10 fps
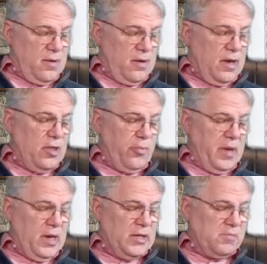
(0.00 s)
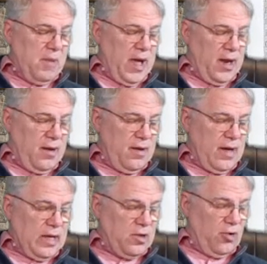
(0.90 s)
neither be dismayed
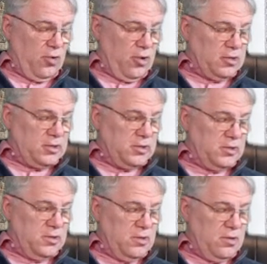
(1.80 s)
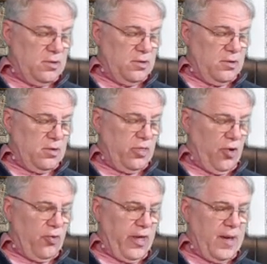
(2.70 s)
at their looks
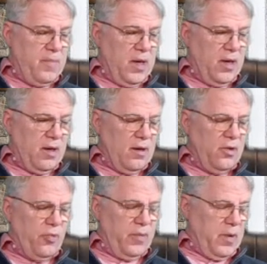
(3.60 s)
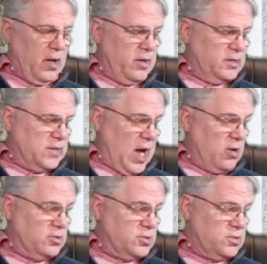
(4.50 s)
though they be an rebellious
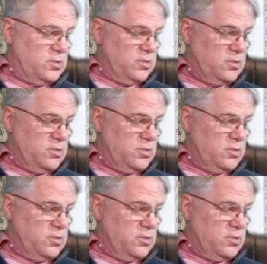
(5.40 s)
house.